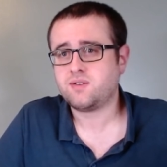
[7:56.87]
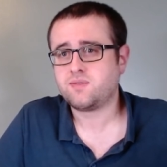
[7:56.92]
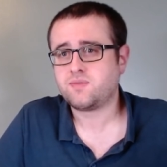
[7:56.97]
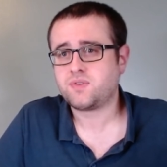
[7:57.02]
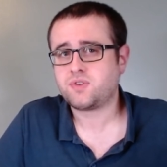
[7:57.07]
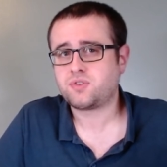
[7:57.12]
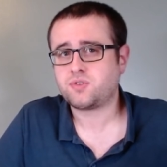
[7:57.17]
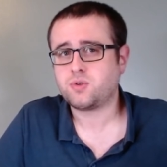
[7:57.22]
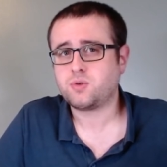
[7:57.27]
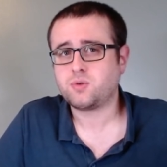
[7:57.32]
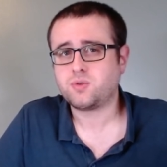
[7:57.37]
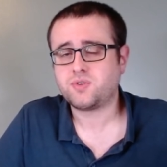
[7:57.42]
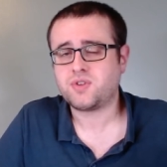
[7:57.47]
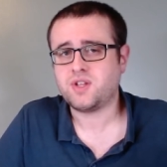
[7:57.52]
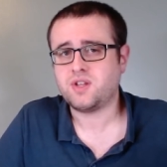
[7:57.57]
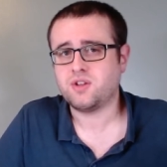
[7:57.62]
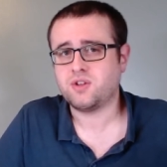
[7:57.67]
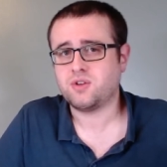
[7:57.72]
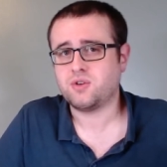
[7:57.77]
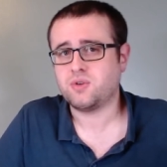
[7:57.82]

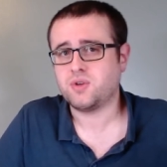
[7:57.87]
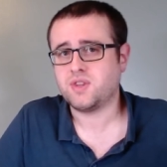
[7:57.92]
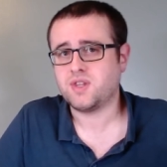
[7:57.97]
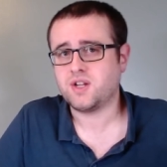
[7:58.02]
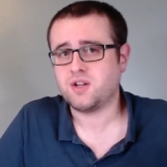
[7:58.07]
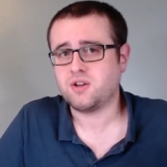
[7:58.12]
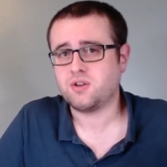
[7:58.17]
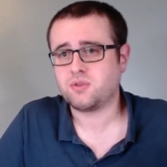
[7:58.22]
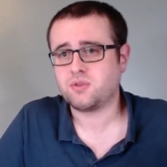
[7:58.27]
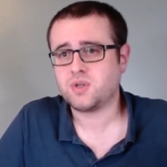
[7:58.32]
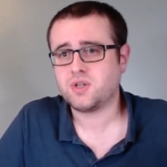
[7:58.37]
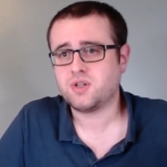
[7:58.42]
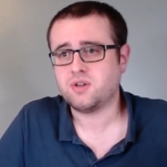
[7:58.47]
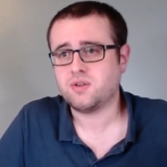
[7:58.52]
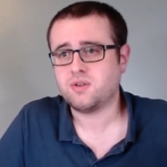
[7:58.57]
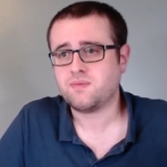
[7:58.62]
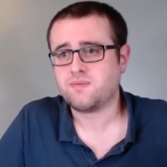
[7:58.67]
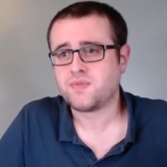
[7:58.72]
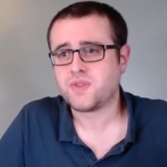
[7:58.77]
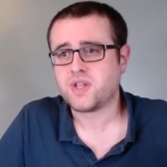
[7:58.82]
salty note in there as
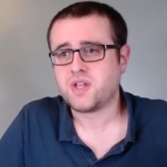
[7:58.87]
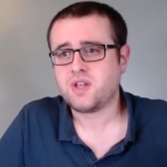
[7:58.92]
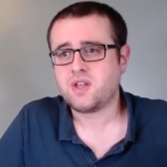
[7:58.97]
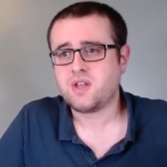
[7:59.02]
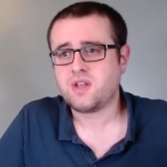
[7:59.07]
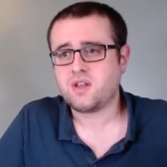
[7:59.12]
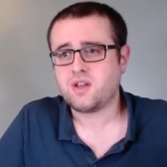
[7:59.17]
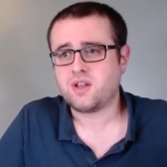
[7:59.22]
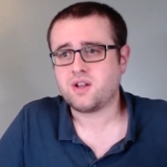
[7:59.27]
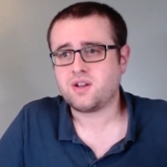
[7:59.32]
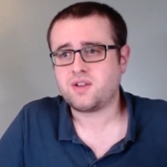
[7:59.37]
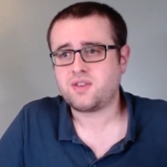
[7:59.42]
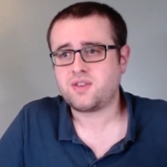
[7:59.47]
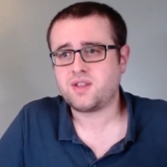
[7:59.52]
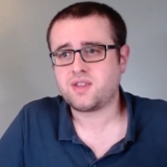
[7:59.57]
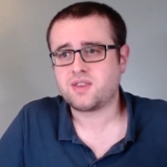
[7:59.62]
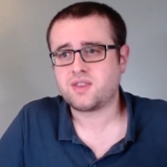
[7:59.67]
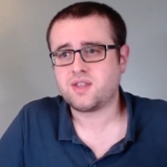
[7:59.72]
well and I think